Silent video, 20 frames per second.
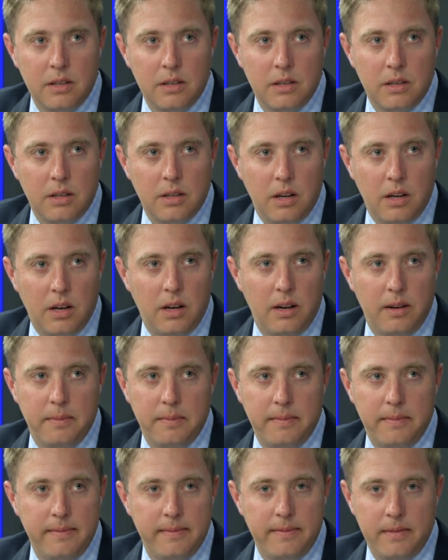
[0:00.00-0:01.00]
Okay.
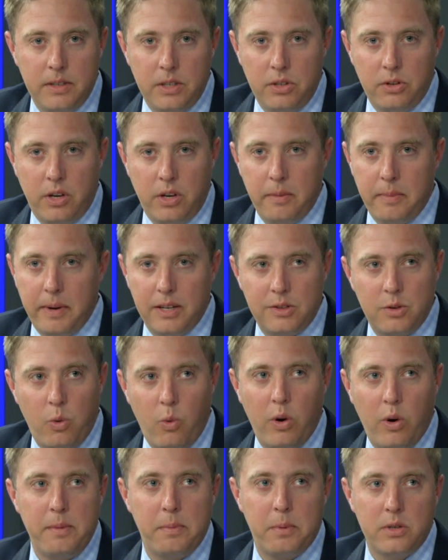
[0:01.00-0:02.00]
Um, you get about
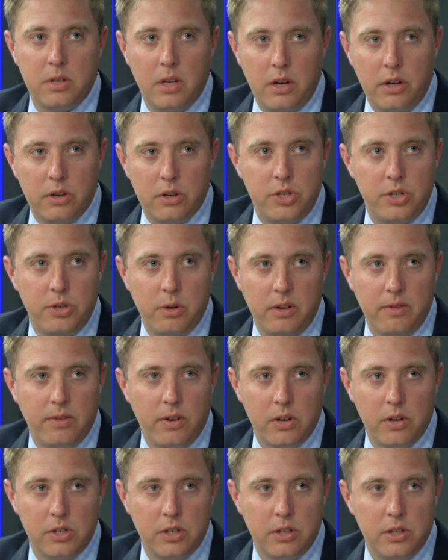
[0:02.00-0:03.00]
20% of your chewing
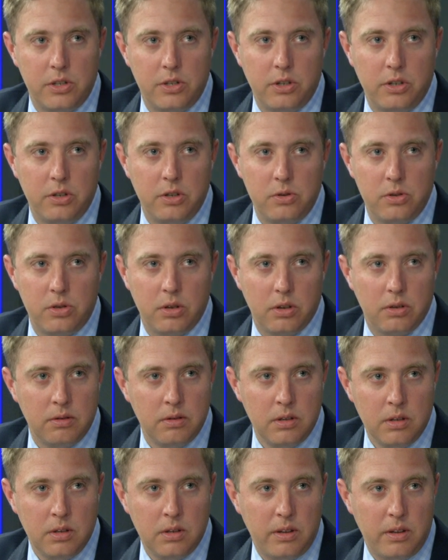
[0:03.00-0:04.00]
function that you're used to.
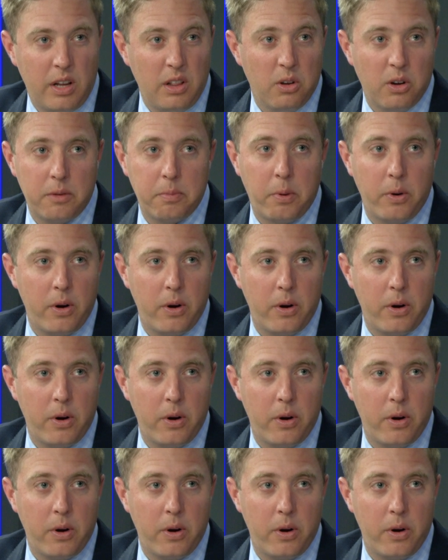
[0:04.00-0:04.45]
They look